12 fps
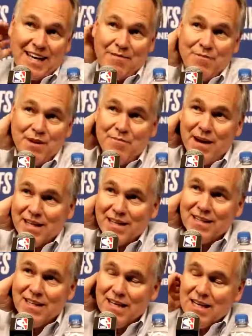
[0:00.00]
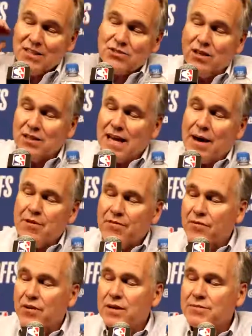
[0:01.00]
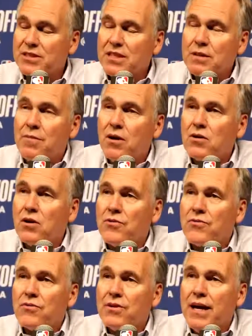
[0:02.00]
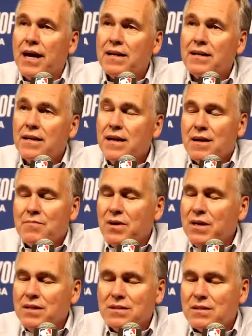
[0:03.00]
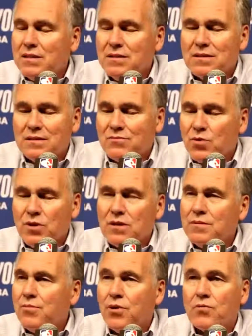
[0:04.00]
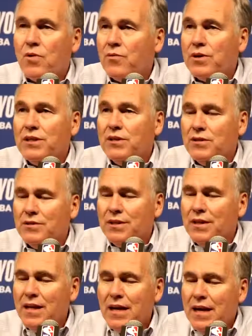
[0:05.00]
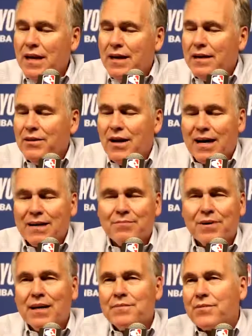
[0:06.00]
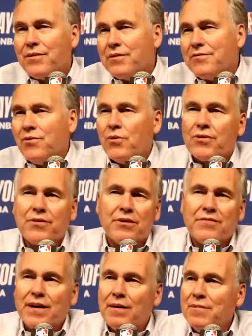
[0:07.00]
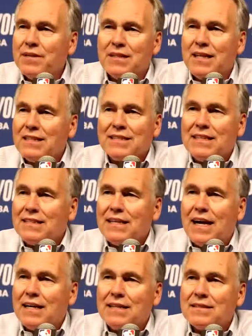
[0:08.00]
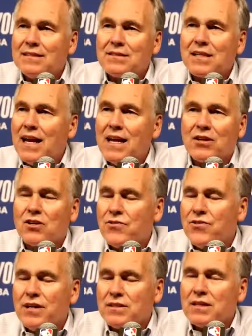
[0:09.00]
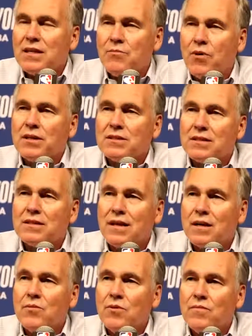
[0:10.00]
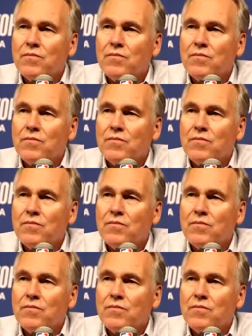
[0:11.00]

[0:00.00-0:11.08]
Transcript: haven't been making. So I was happy for him to see the ball go through the net. But he's he's really important what we do, and you know, I can play him 34, 35 minutes. He doesn't get tired. There's a lot of good things that he brings to the table.